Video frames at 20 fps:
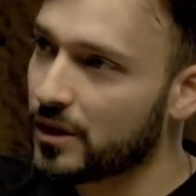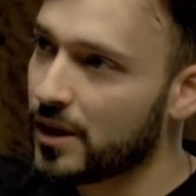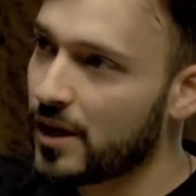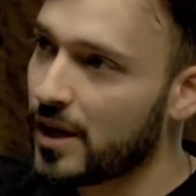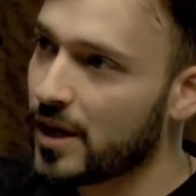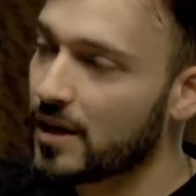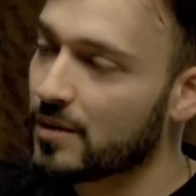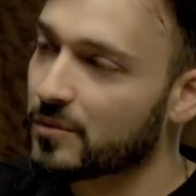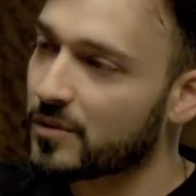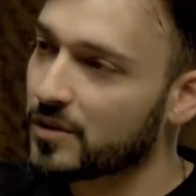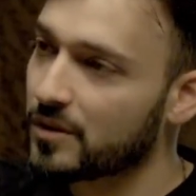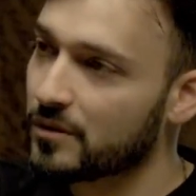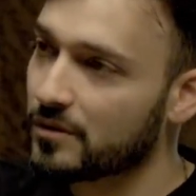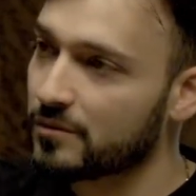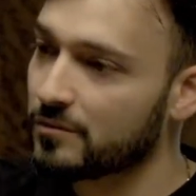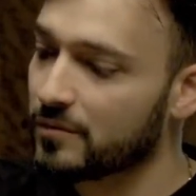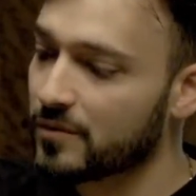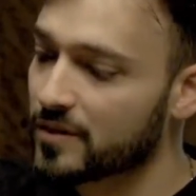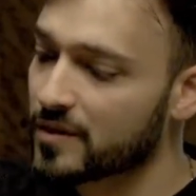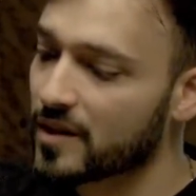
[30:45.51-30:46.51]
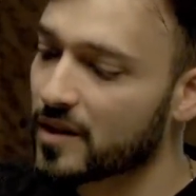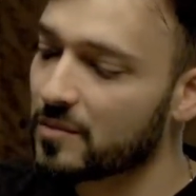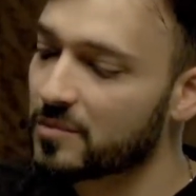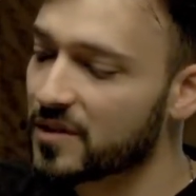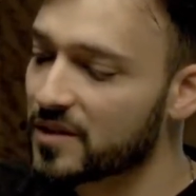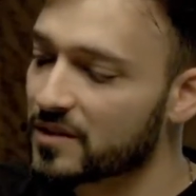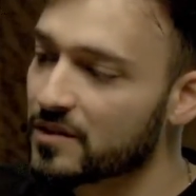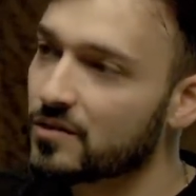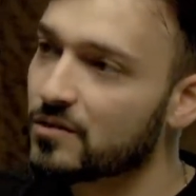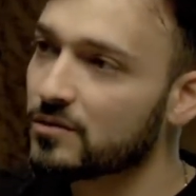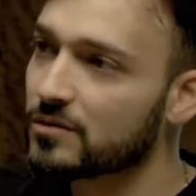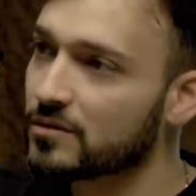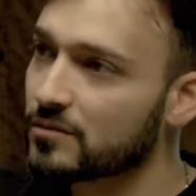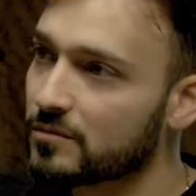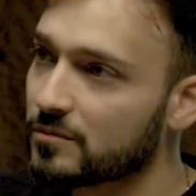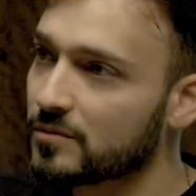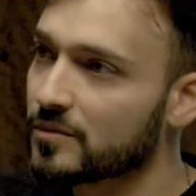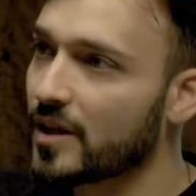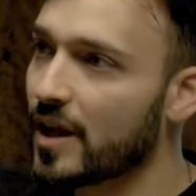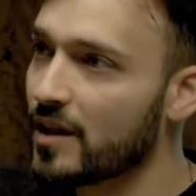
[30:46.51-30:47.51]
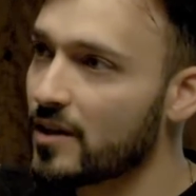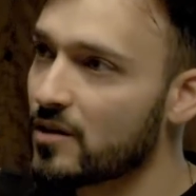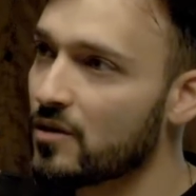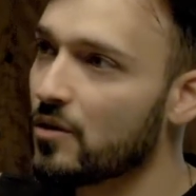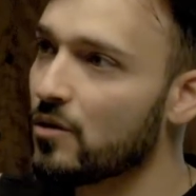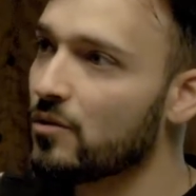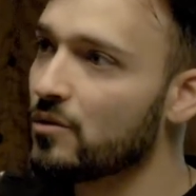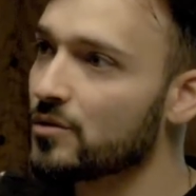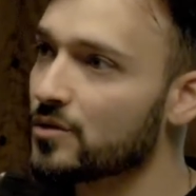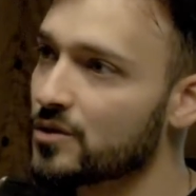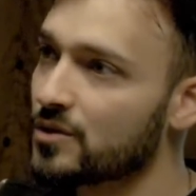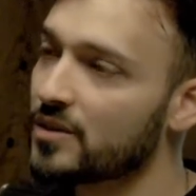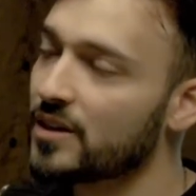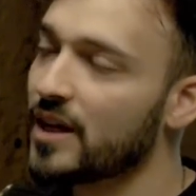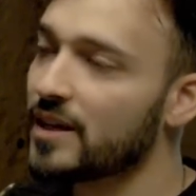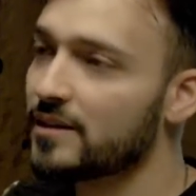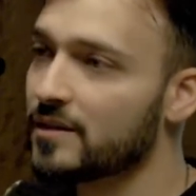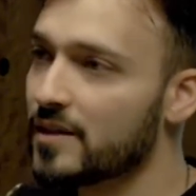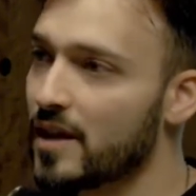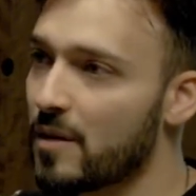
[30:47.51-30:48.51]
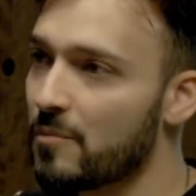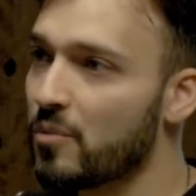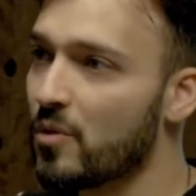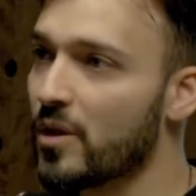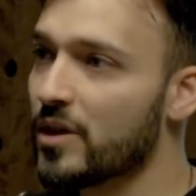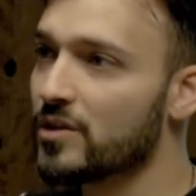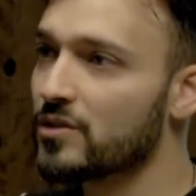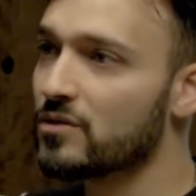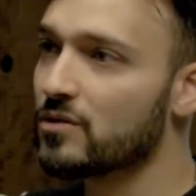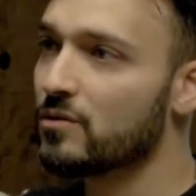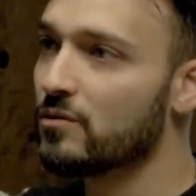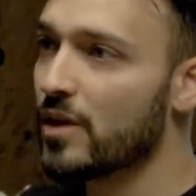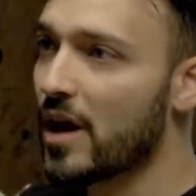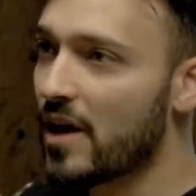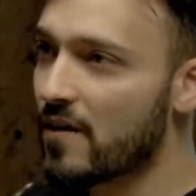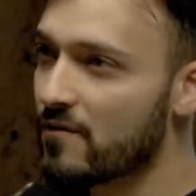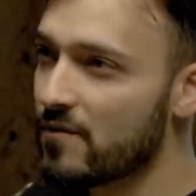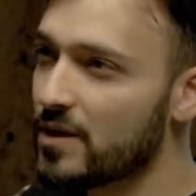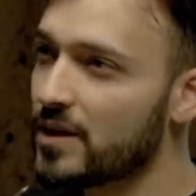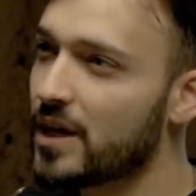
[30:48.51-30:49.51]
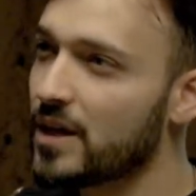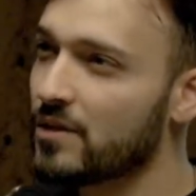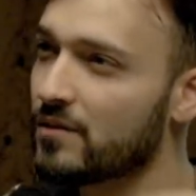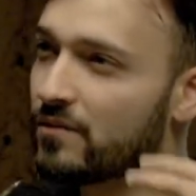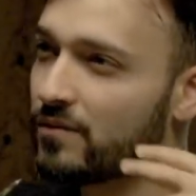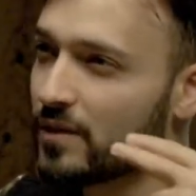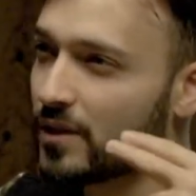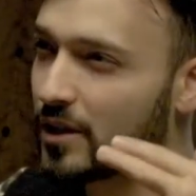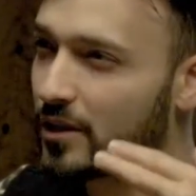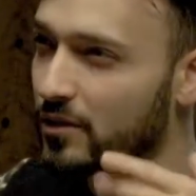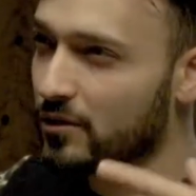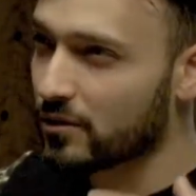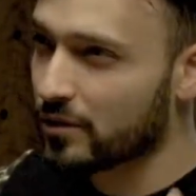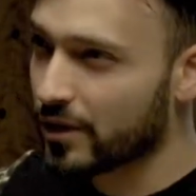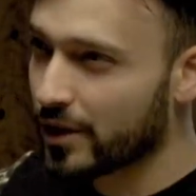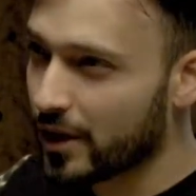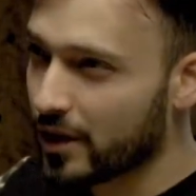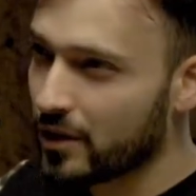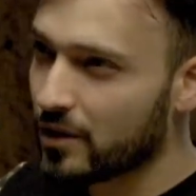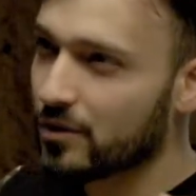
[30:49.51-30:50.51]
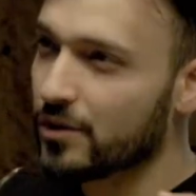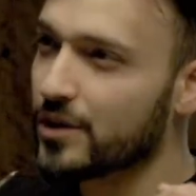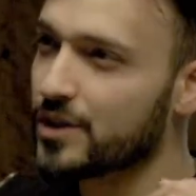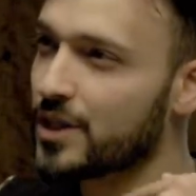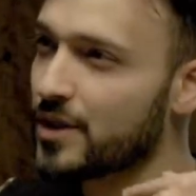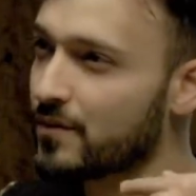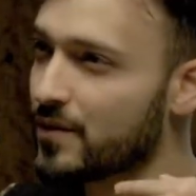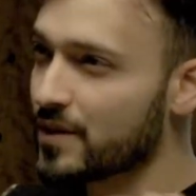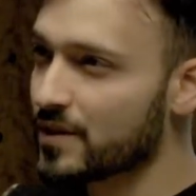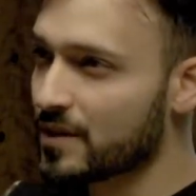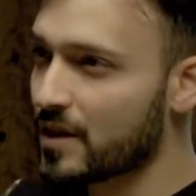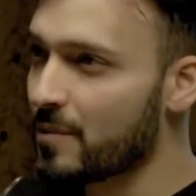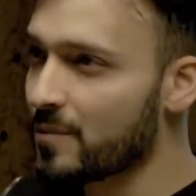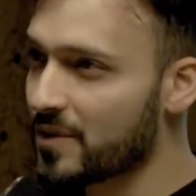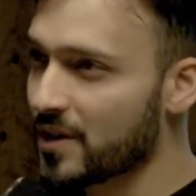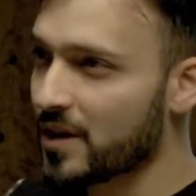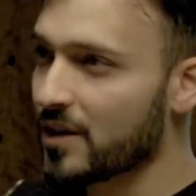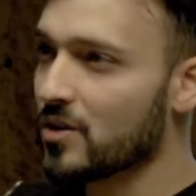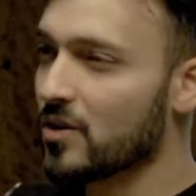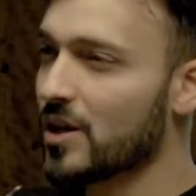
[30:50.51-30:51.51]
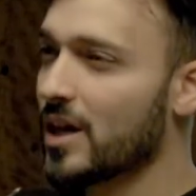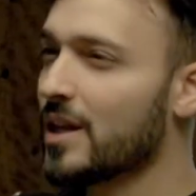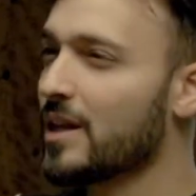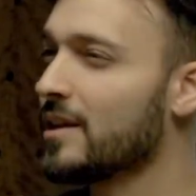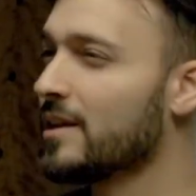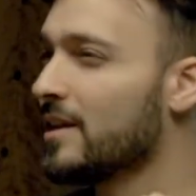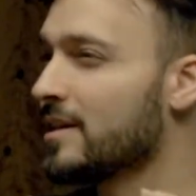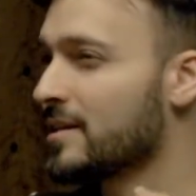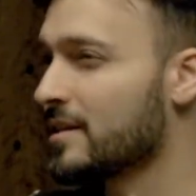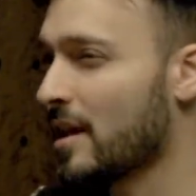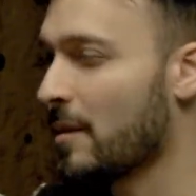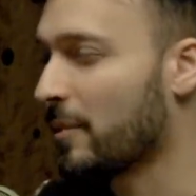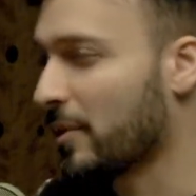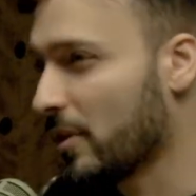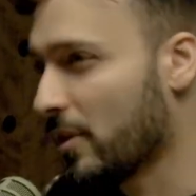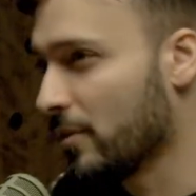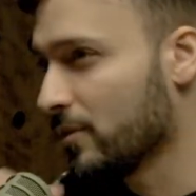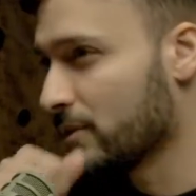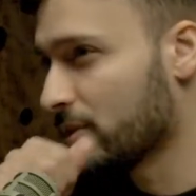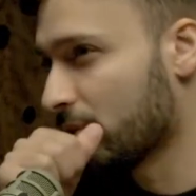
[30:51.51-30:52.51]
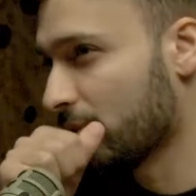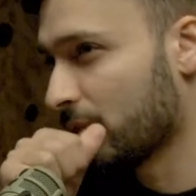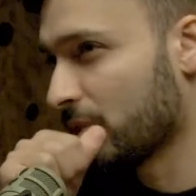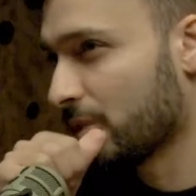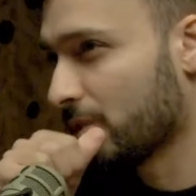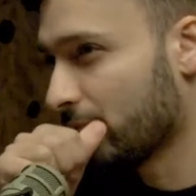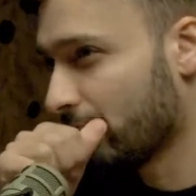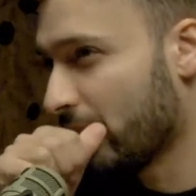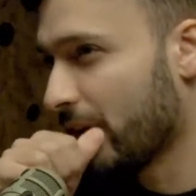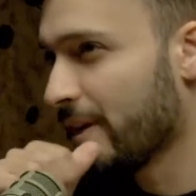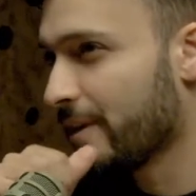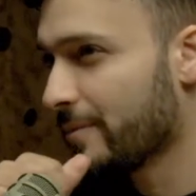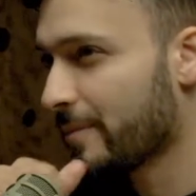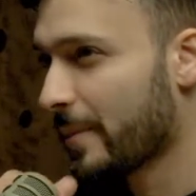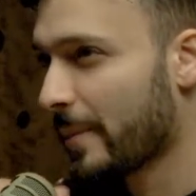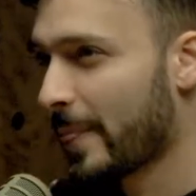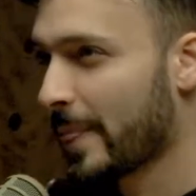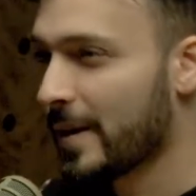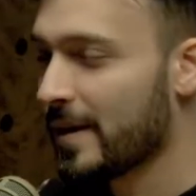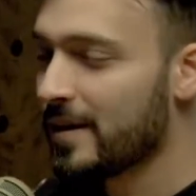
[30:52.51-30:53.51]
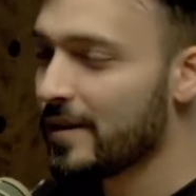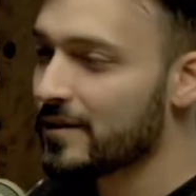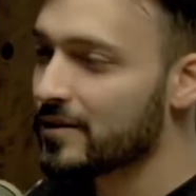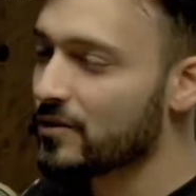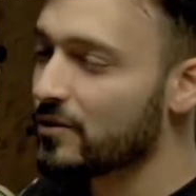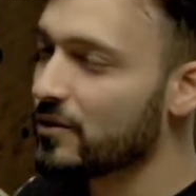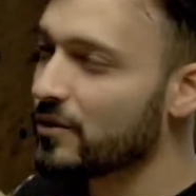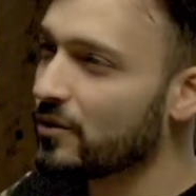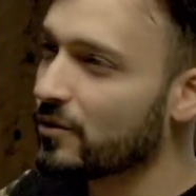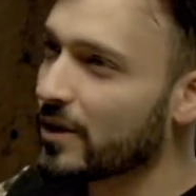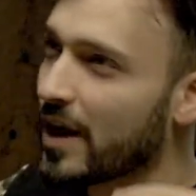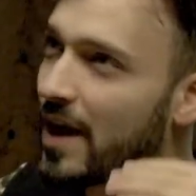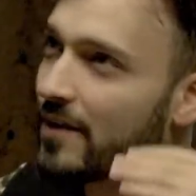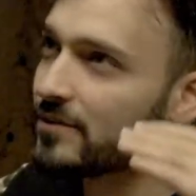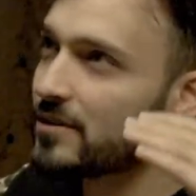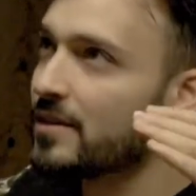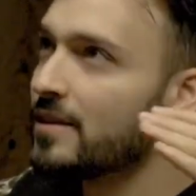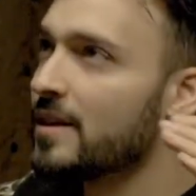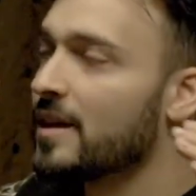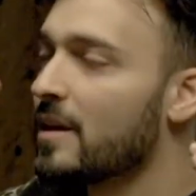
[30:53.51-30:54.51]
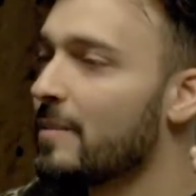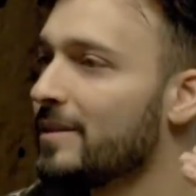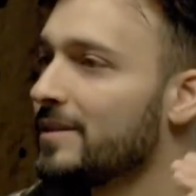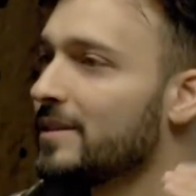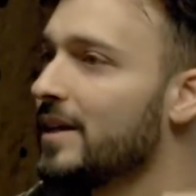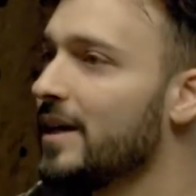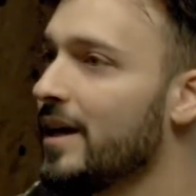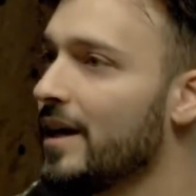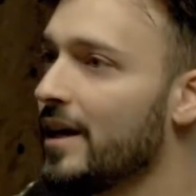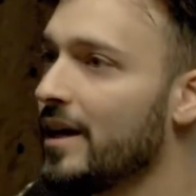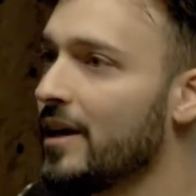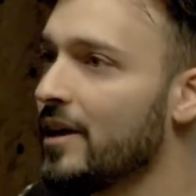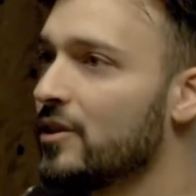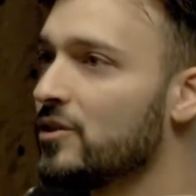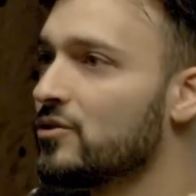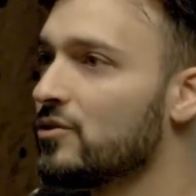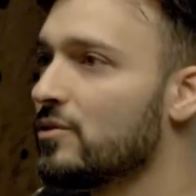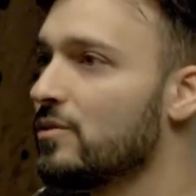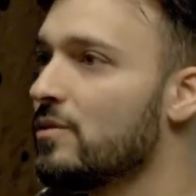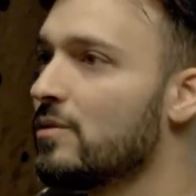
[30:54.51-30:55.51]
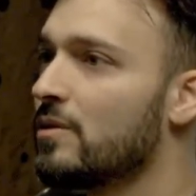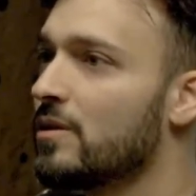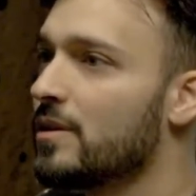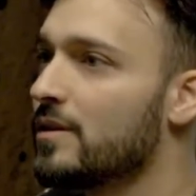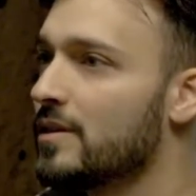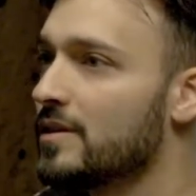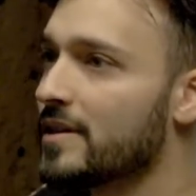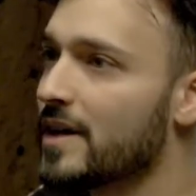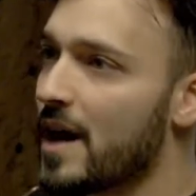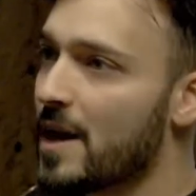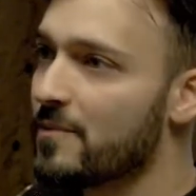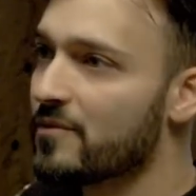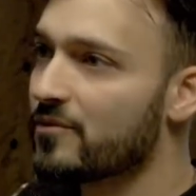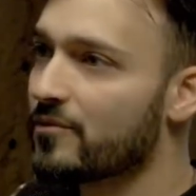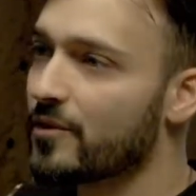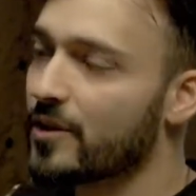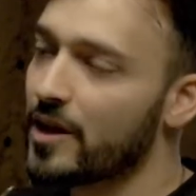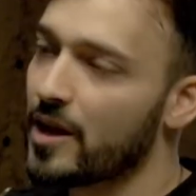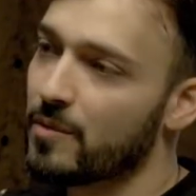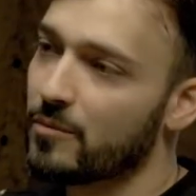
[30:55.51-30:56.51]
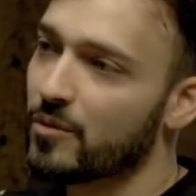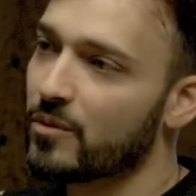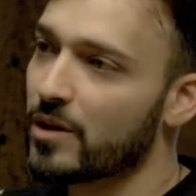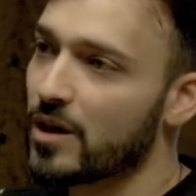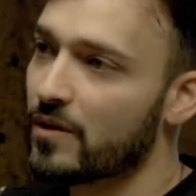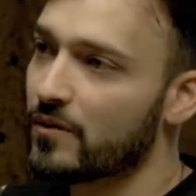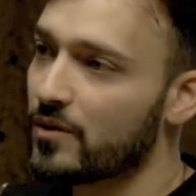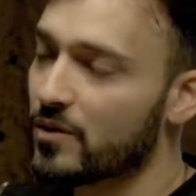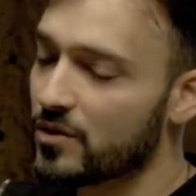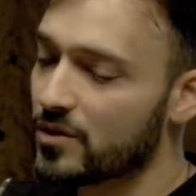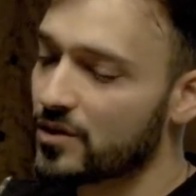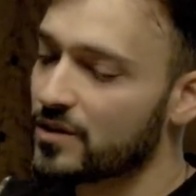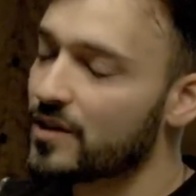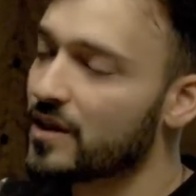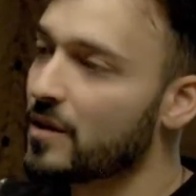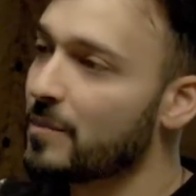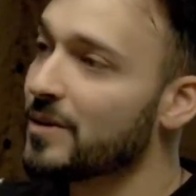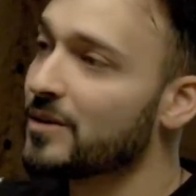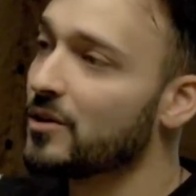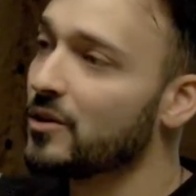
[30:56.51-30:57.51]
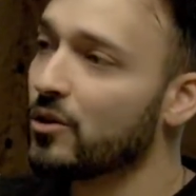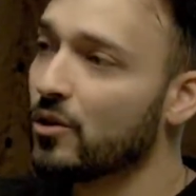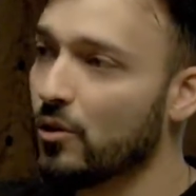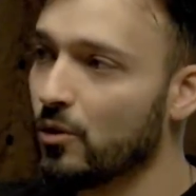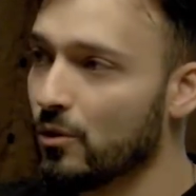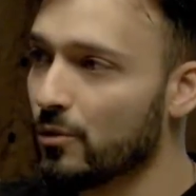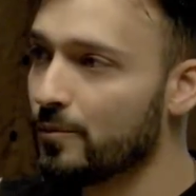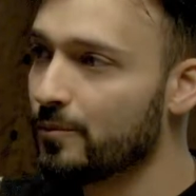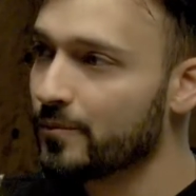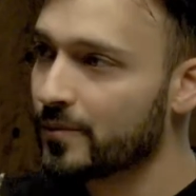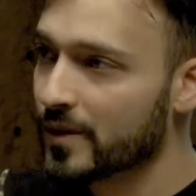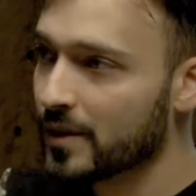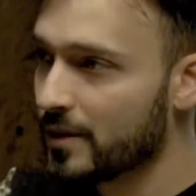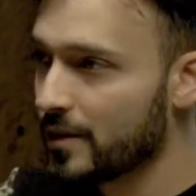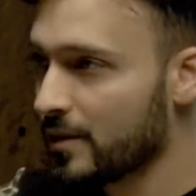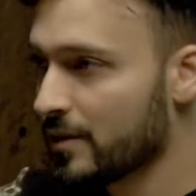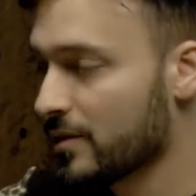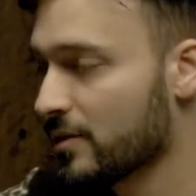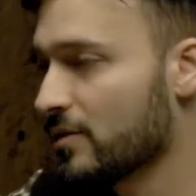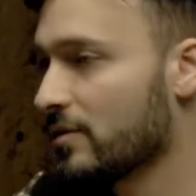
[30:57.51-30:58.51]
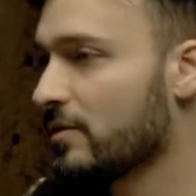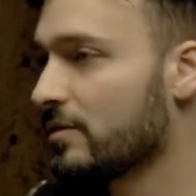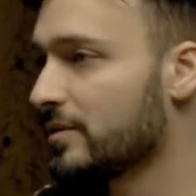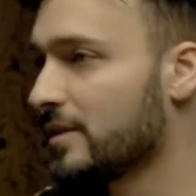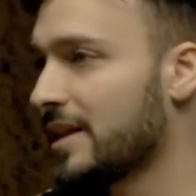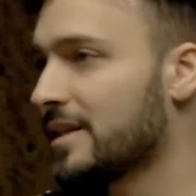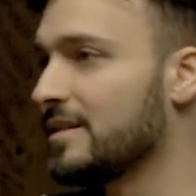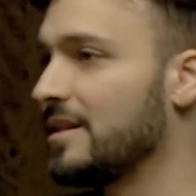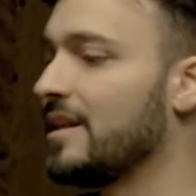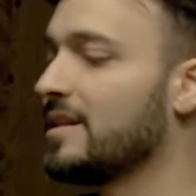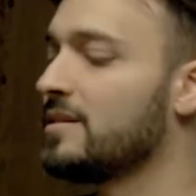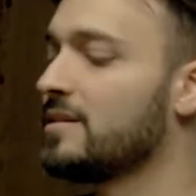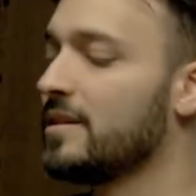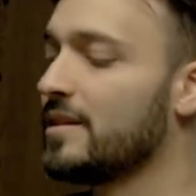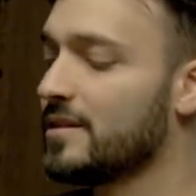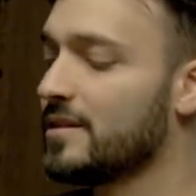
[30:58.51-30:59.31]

and I'm gonna set up these little tiny goals to get to that point. So every day you feel like you're achieving something and you're getting a step closer, right? So you don't have to think about the age or the time frame or whatever. You just think about the goal. So that's